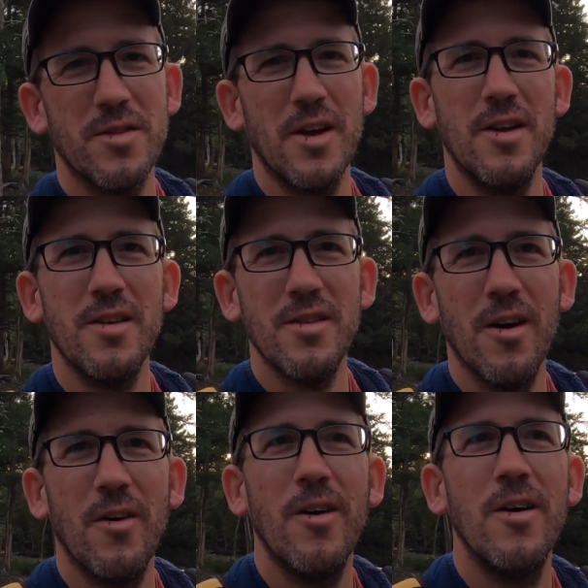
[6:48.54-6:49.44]
sickness,
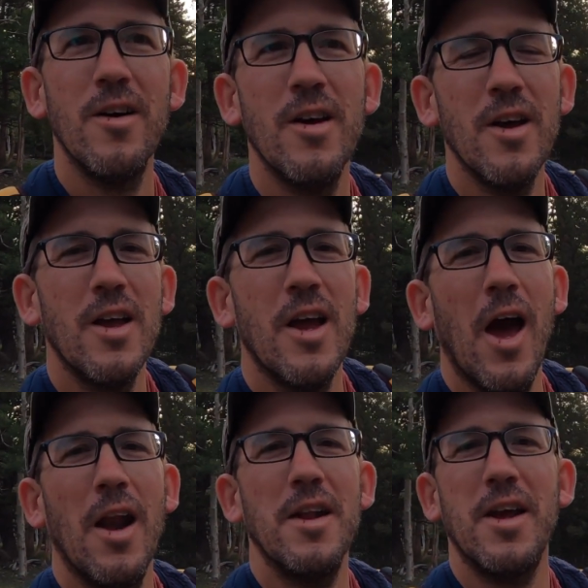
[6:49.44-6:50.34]
so
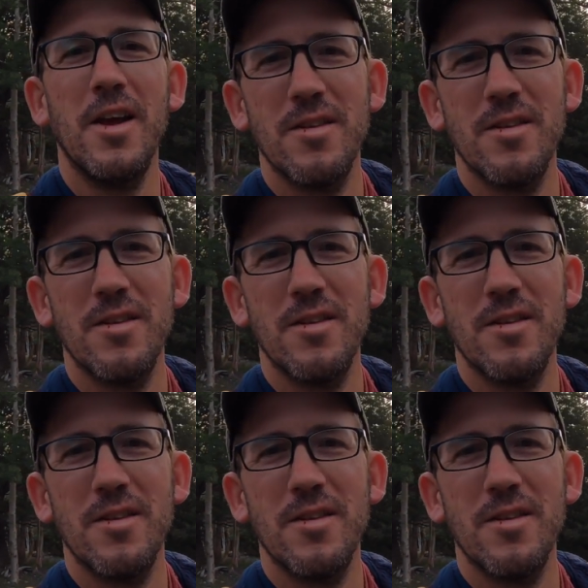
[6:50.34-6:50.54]
had to take it